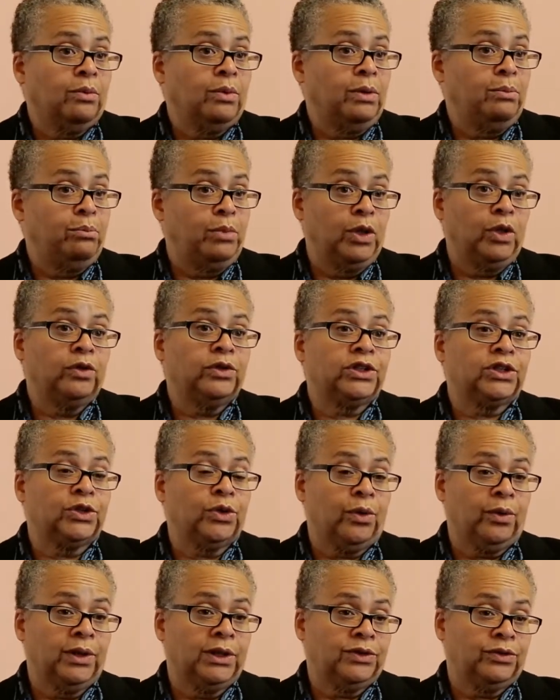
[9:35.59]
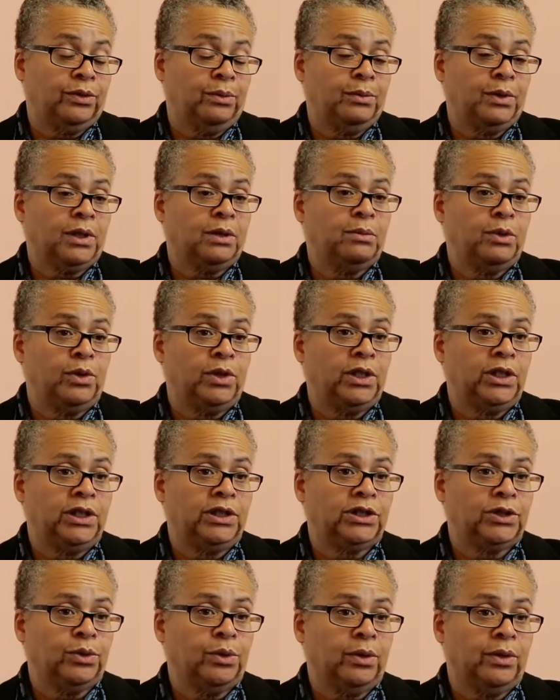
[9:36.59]
We build stories from the community
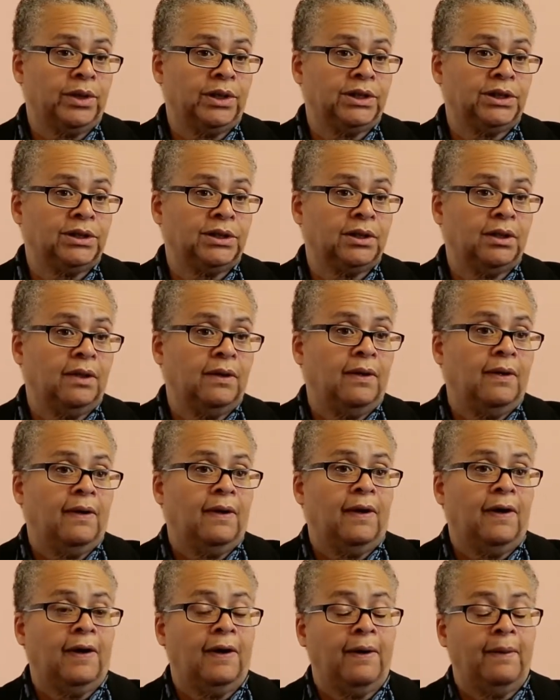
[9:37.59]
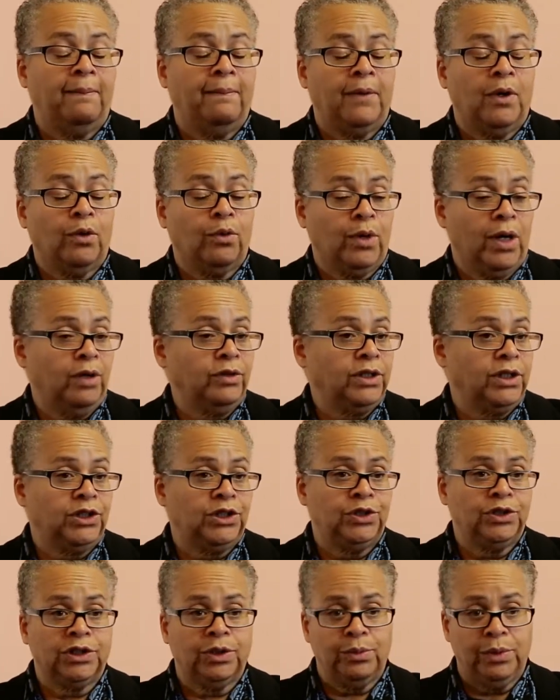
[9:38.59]
stories around
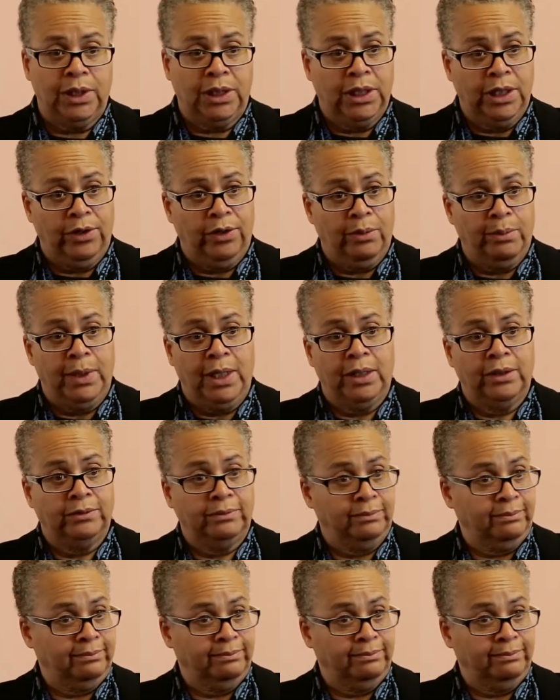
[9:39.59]
issues that we care about.